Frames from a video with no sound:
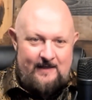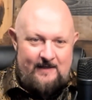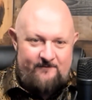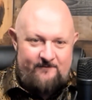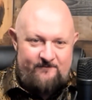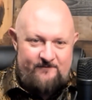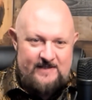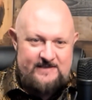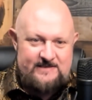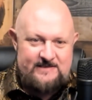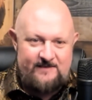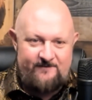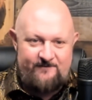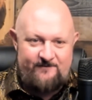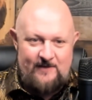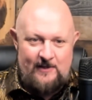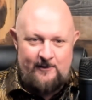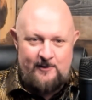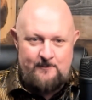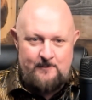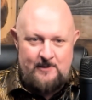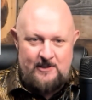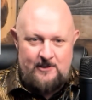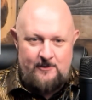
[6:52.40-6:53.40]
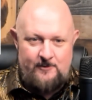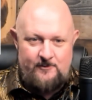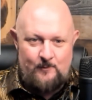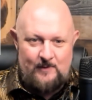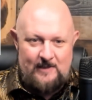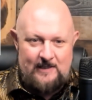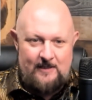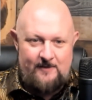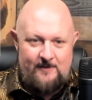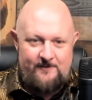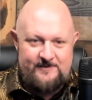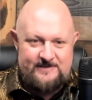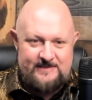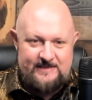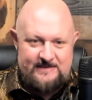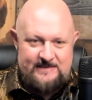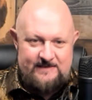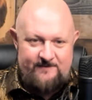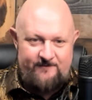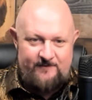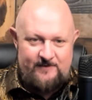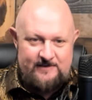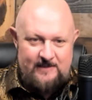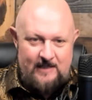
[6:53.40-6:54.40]
Effects of the failure mode. Well, the
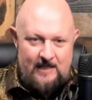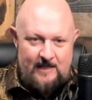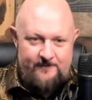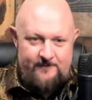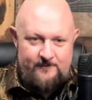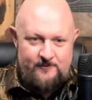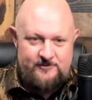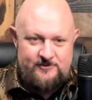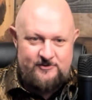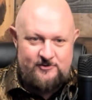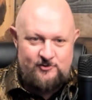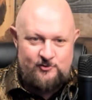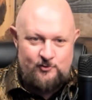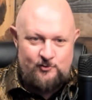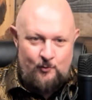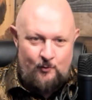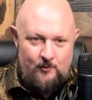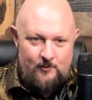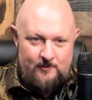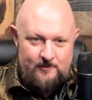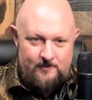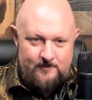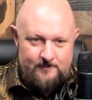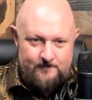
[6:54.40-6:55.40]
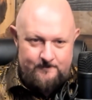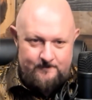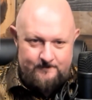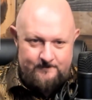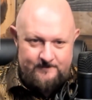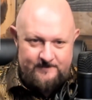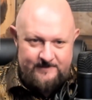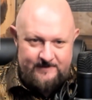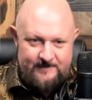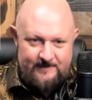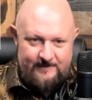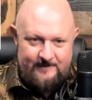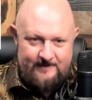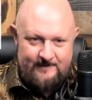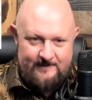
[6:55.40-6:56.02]
significant other stormed